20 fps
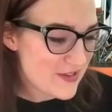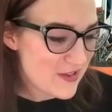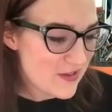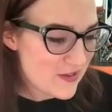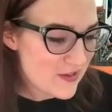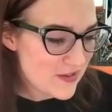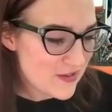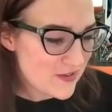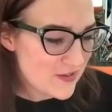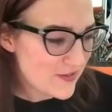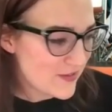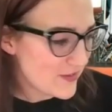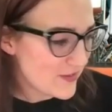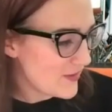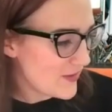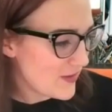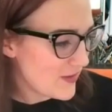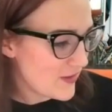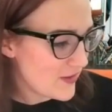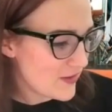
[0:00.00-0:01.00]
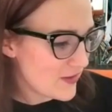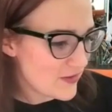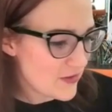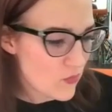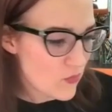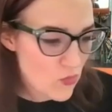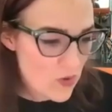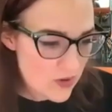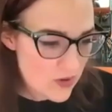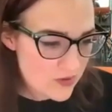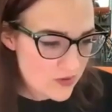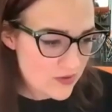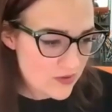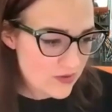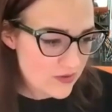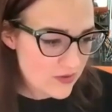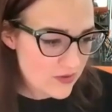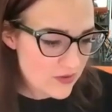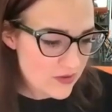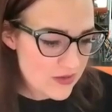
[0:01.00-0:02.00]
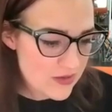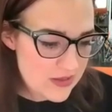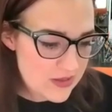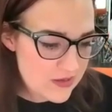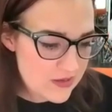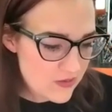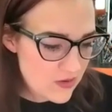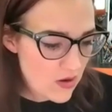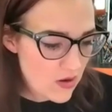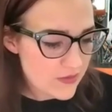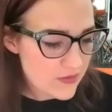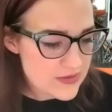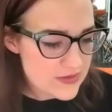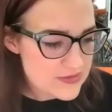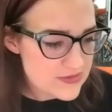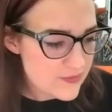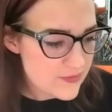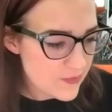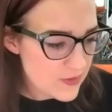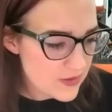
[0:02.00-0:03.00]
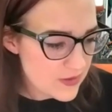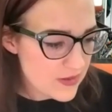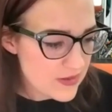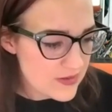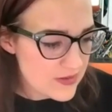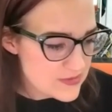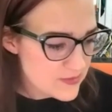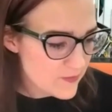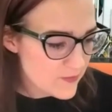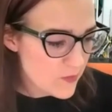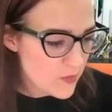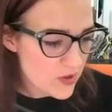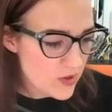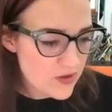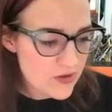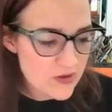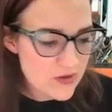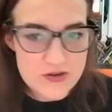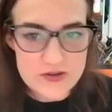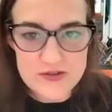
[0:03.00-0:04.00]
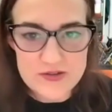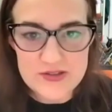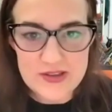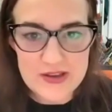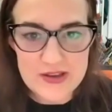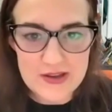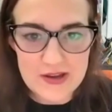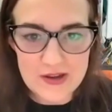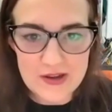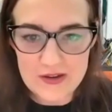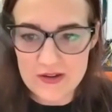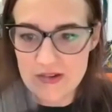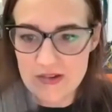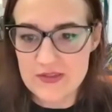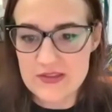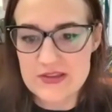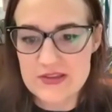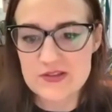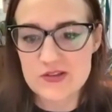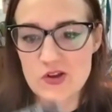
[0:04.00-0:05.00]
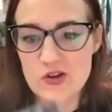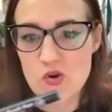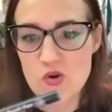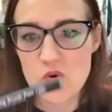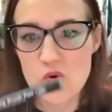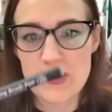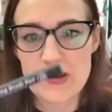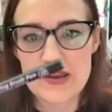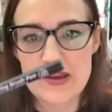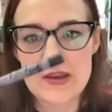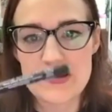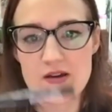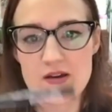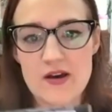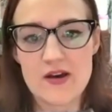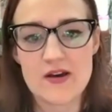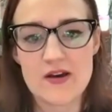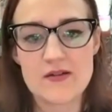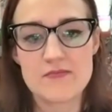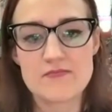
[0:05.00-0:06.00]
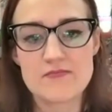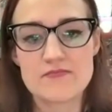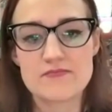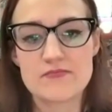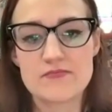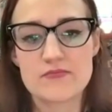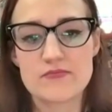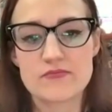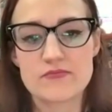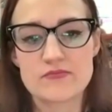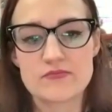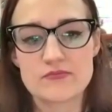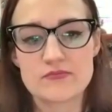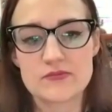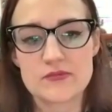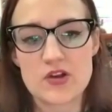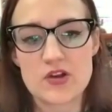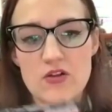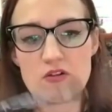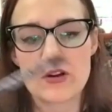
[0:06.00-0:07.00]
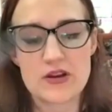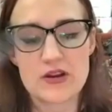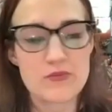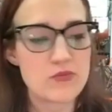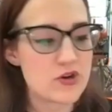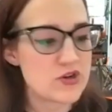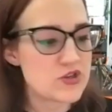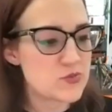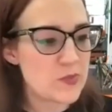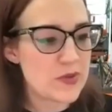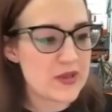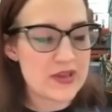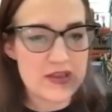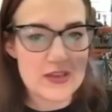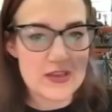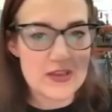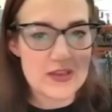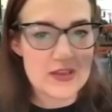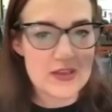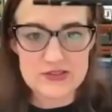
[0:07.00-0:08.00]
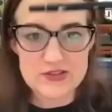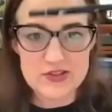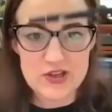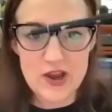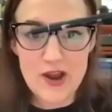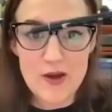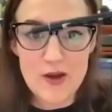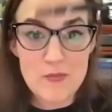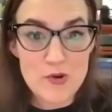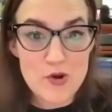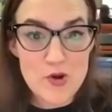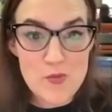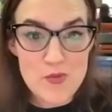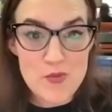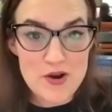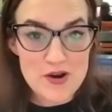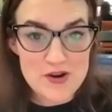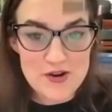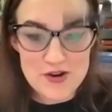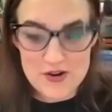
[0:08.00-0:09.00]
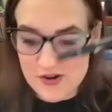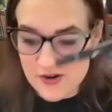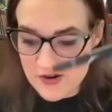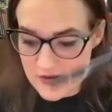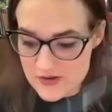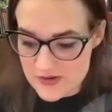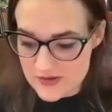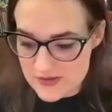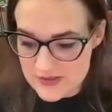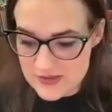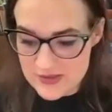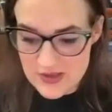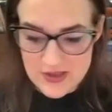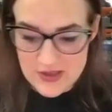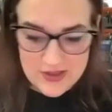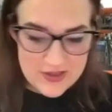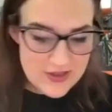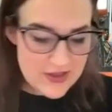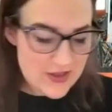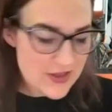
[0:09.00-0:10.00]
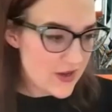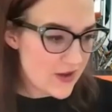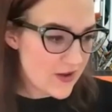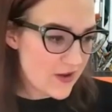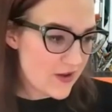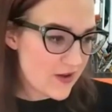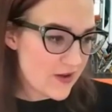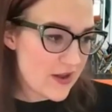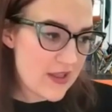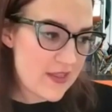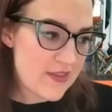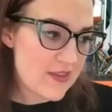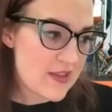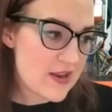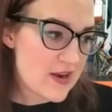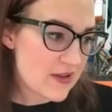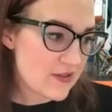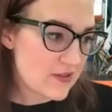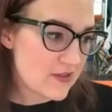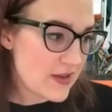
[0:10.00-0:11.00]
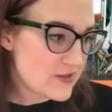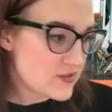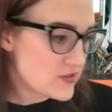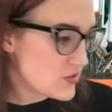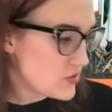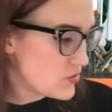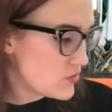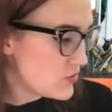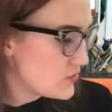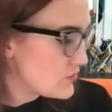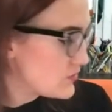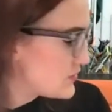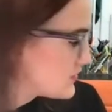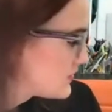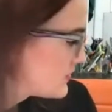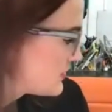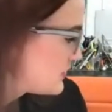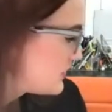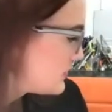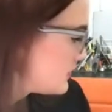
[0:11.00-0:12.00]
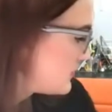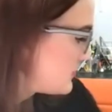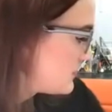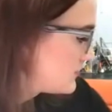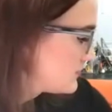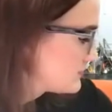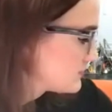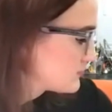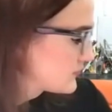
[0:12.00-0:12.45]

Ink and watercolor and all these different kinds of markers, like I, these koi um, coloring brush pens and Tombow markers uh, and then I like to use the